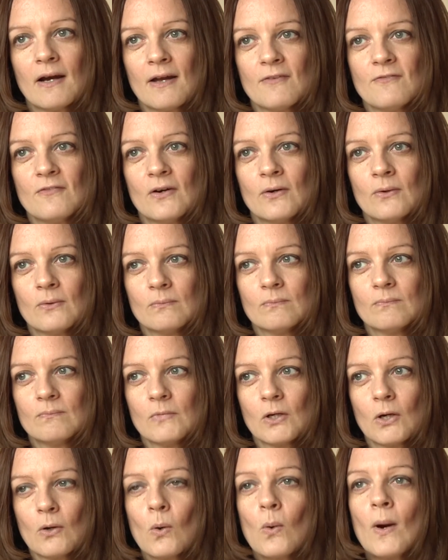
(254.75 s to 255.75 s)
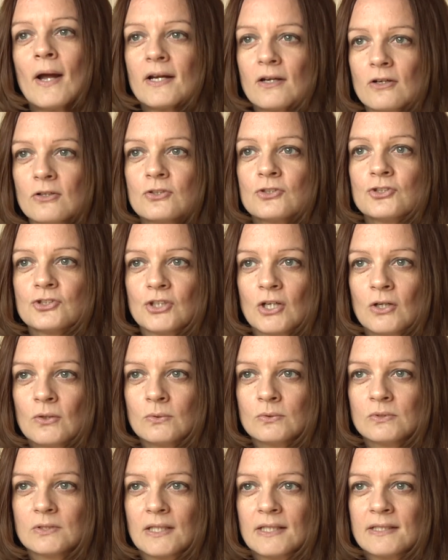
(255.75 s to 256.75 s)
I felt quite
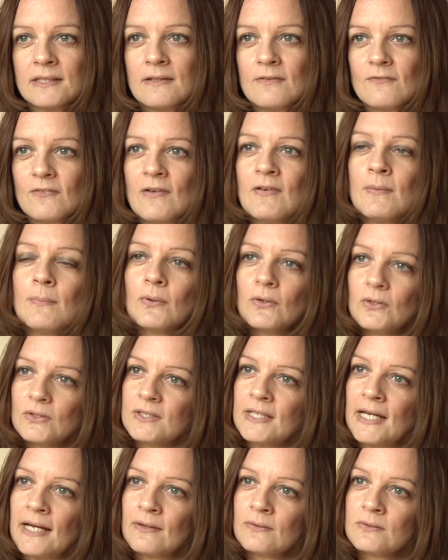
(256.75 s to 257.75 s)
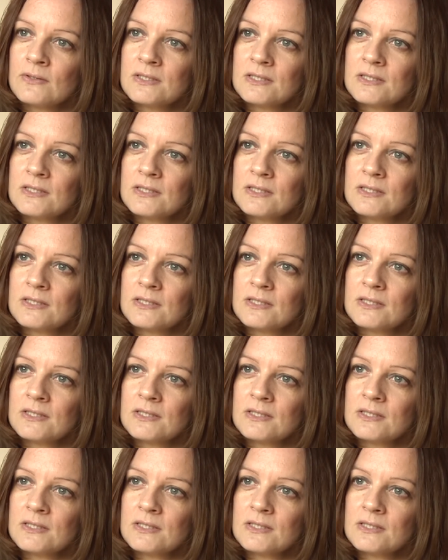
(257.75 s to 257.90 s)
controlled and very put down,